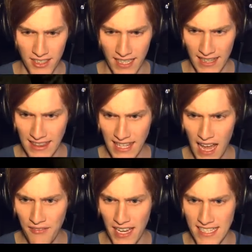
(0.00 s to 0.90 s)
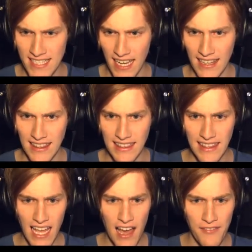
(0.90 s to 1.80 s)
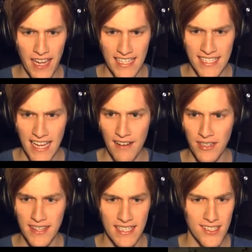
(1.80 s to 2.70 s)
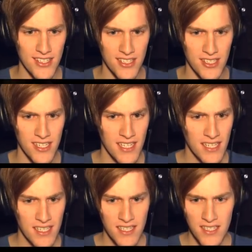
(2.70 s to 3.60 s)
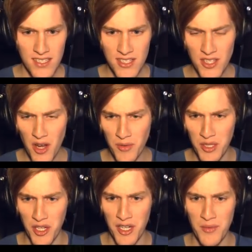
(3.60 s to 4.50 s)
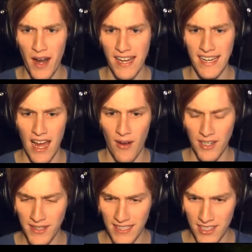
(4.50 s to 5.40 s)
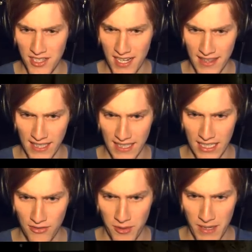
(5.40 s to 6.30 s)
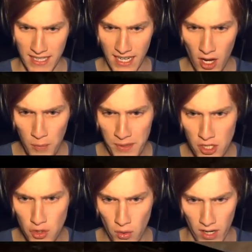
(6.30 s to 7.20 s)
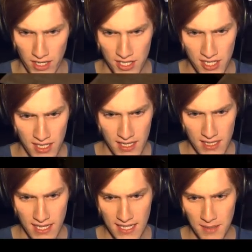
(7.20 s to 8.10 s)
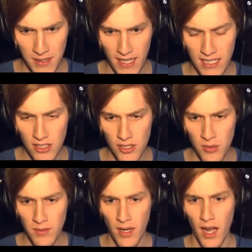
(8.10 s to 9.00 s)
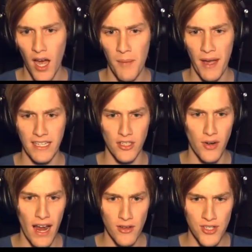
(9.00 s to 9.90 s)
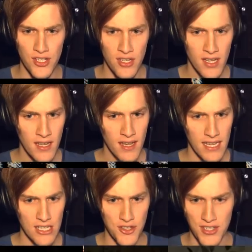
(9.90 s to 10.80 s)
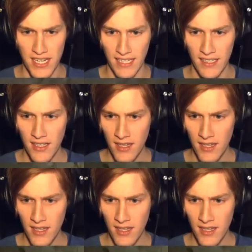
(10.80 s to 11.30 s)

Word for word: good. I love it. I love it. Everything is just so good right now. I don't think there's anything in here for me. Can I open drawers? Is that something I can do? Uh, I can crouch. Interesting.